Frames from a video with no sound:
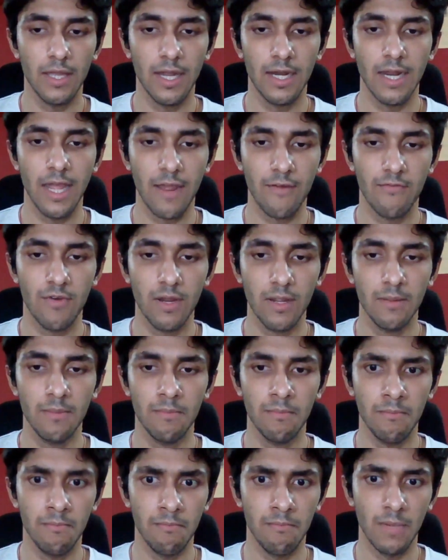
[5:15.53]
every
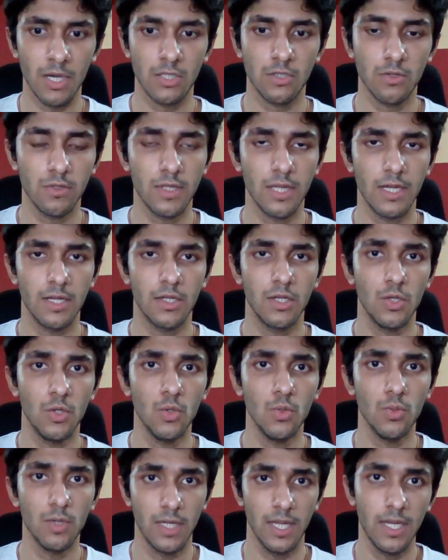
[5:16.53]
muscle that you
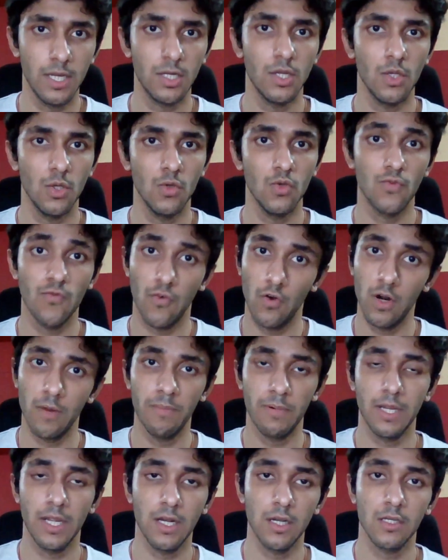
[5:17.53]
need to use for a
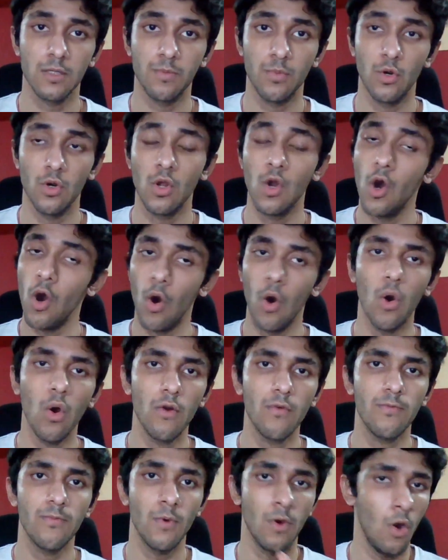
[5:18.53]
particular sport,
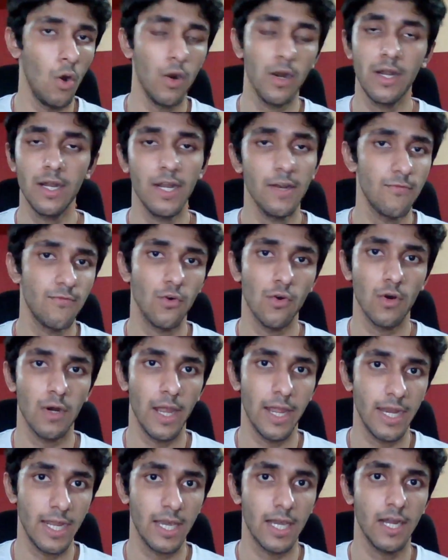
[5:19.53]
or indeed for
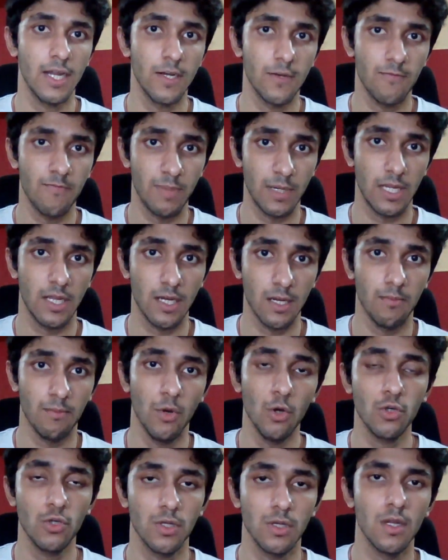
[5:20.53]
any kind of particular
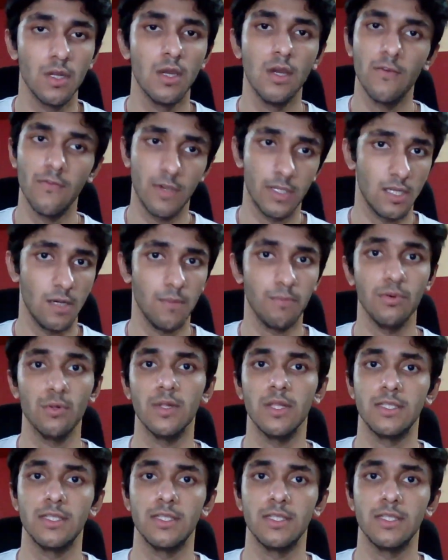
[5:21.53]
motion, for example, let's